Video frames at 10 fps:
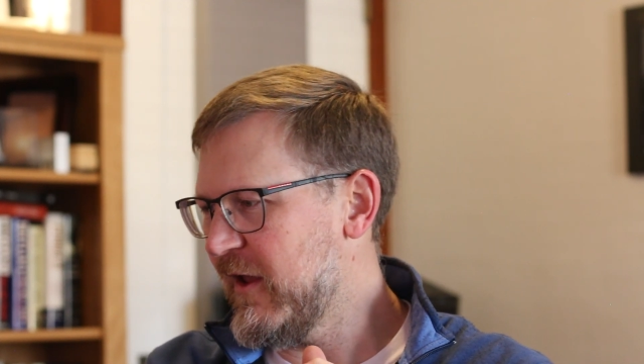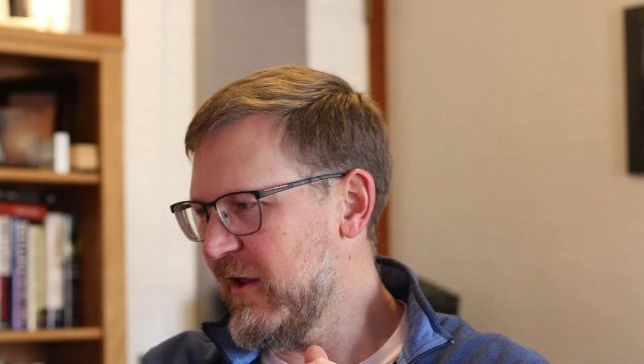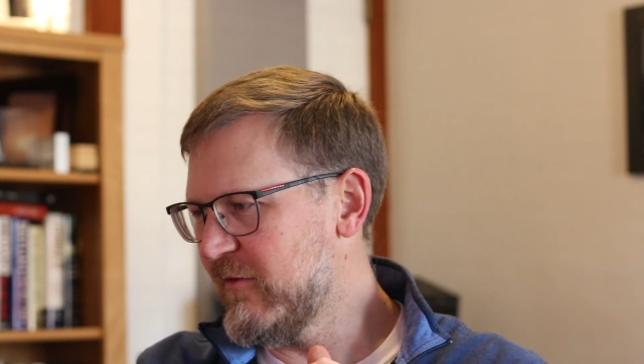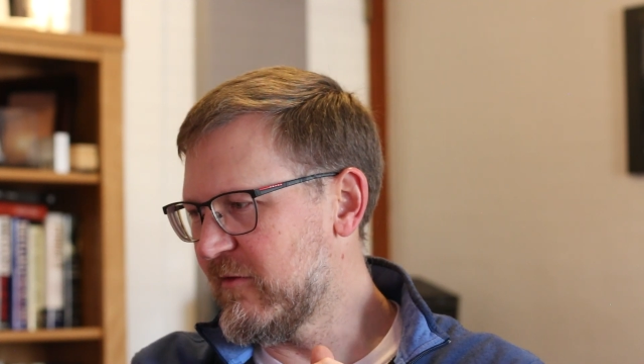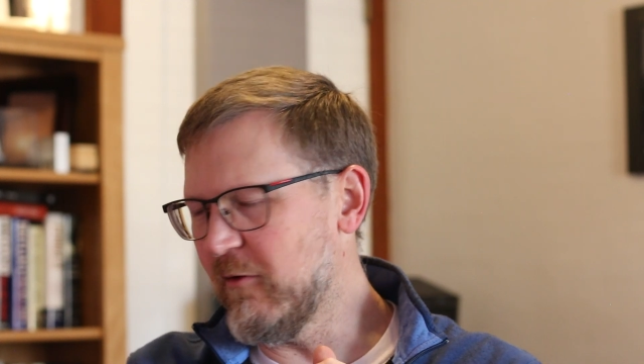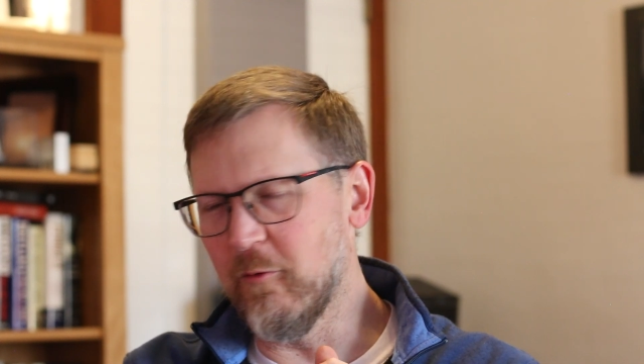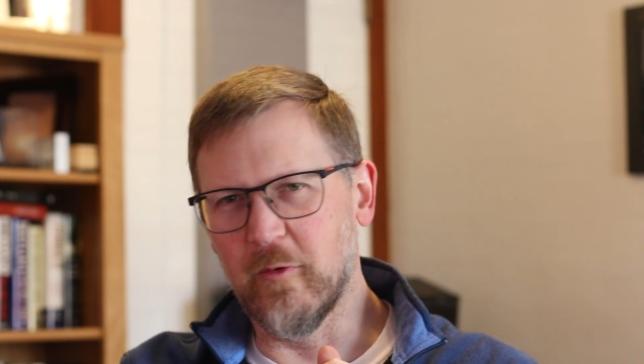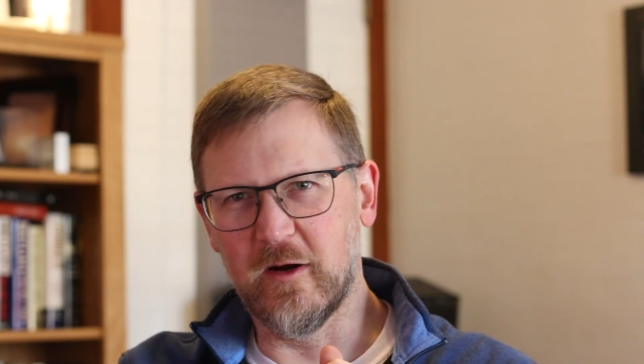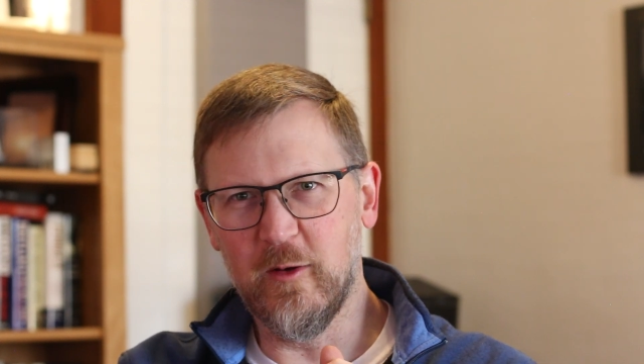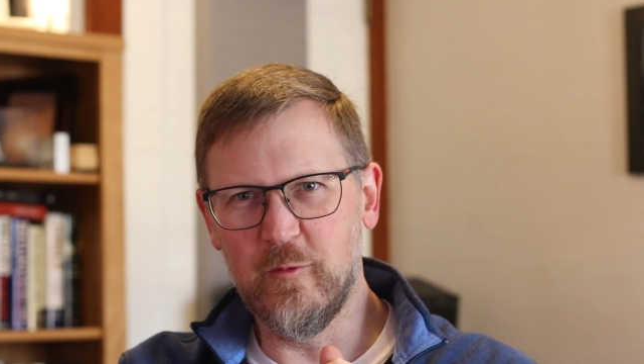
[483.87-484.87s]
and so
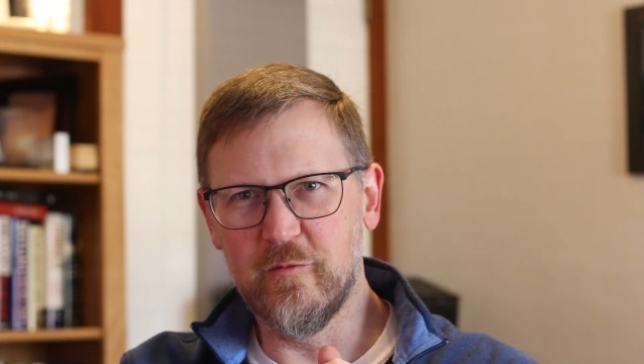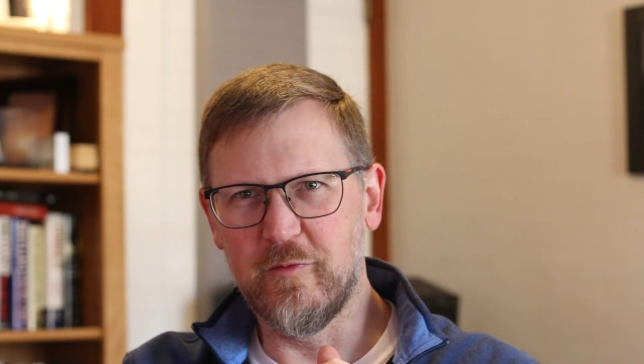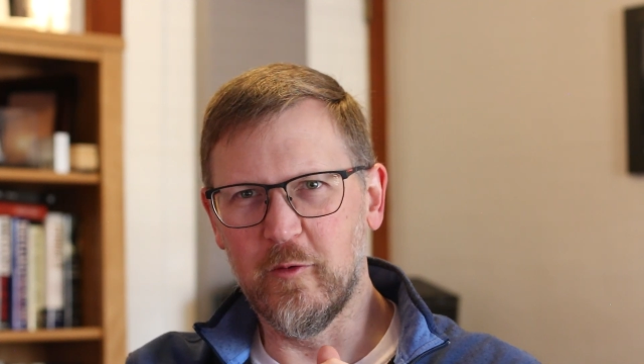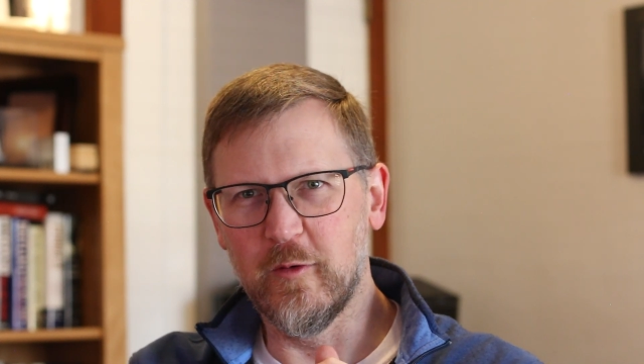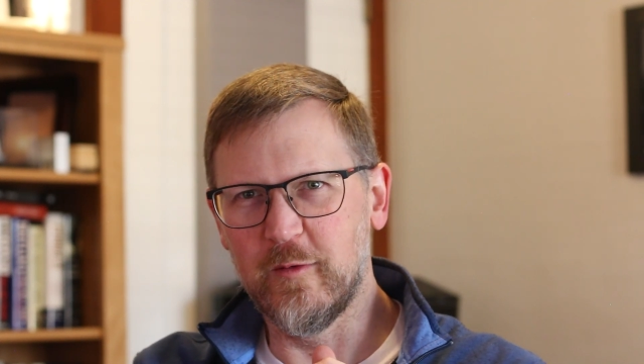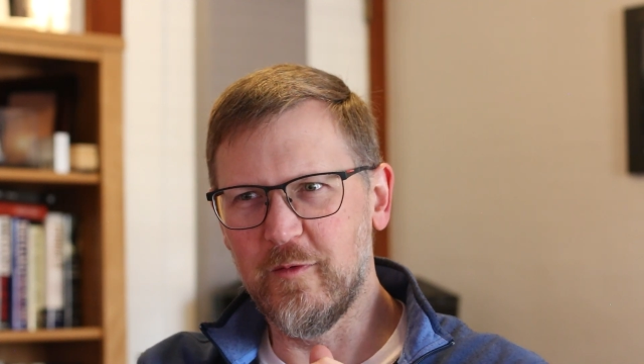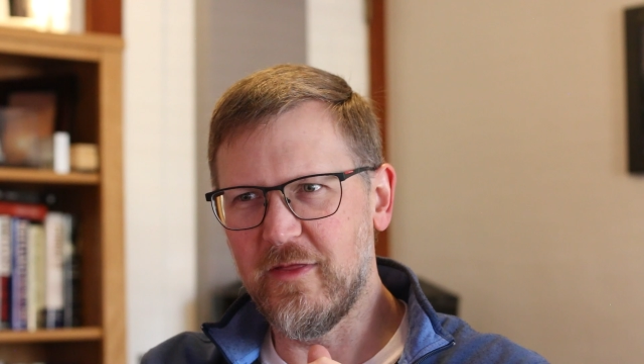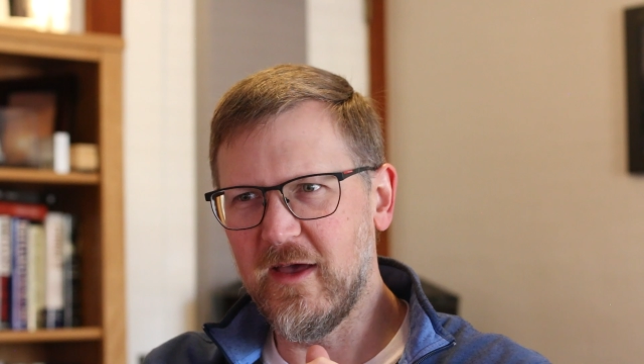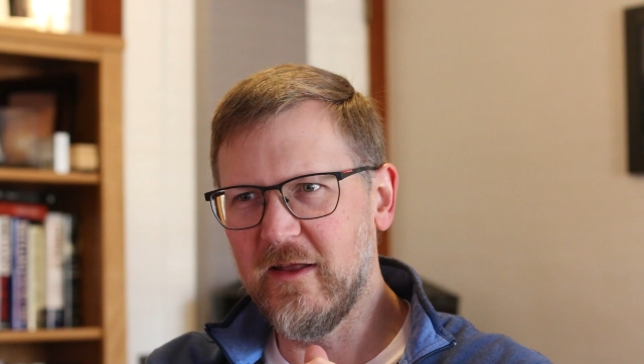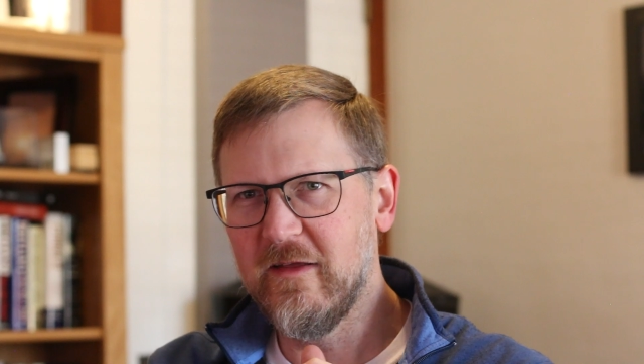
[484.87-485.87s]
we're going to move forward with
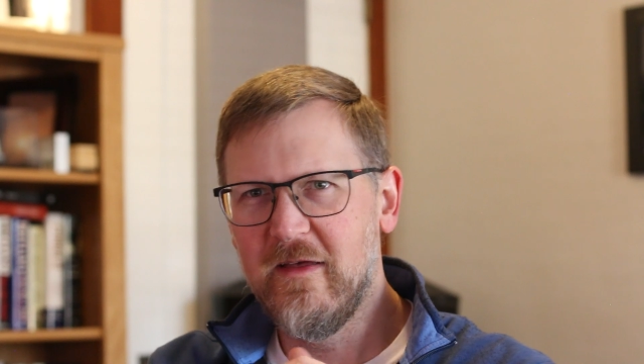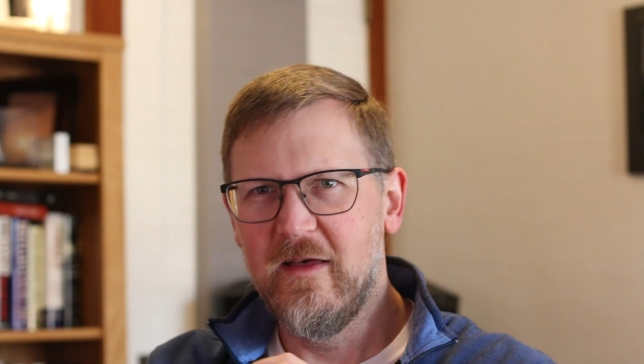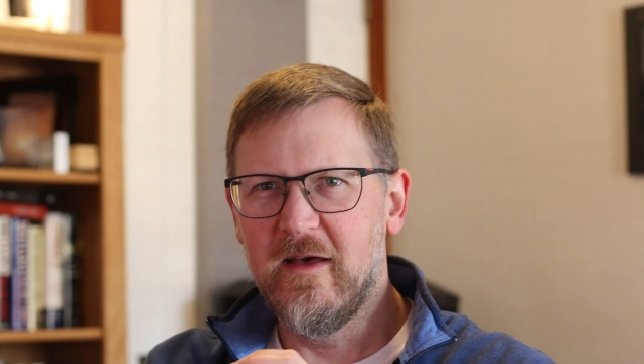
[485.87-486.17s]
that.